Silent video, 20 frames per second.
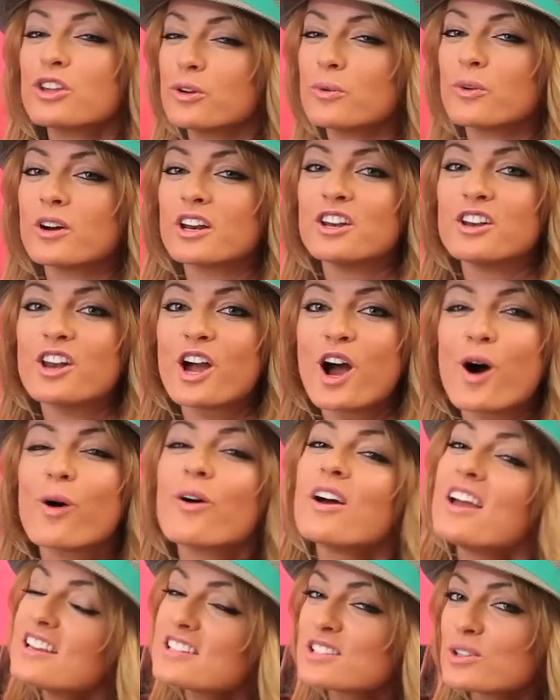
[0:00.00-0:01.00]
you want to
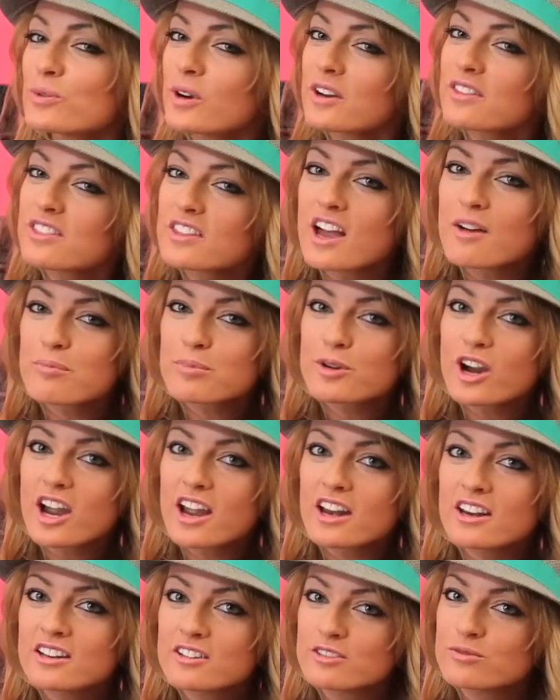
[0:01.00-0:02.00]
know, is it worth the
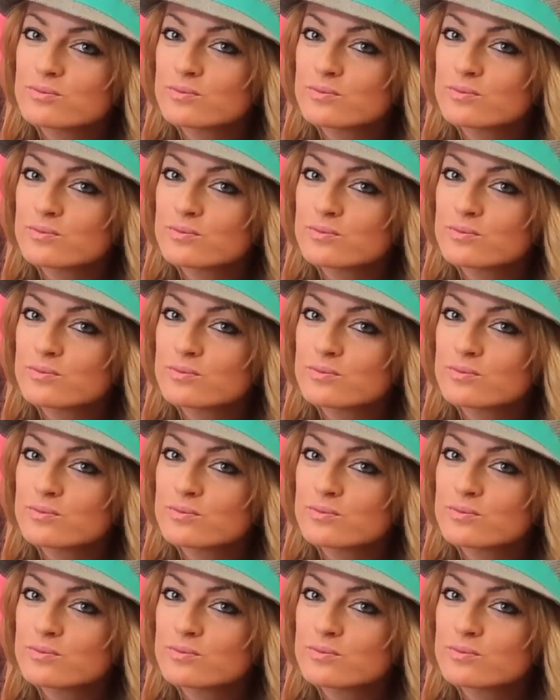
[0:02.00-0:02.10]
upgrade?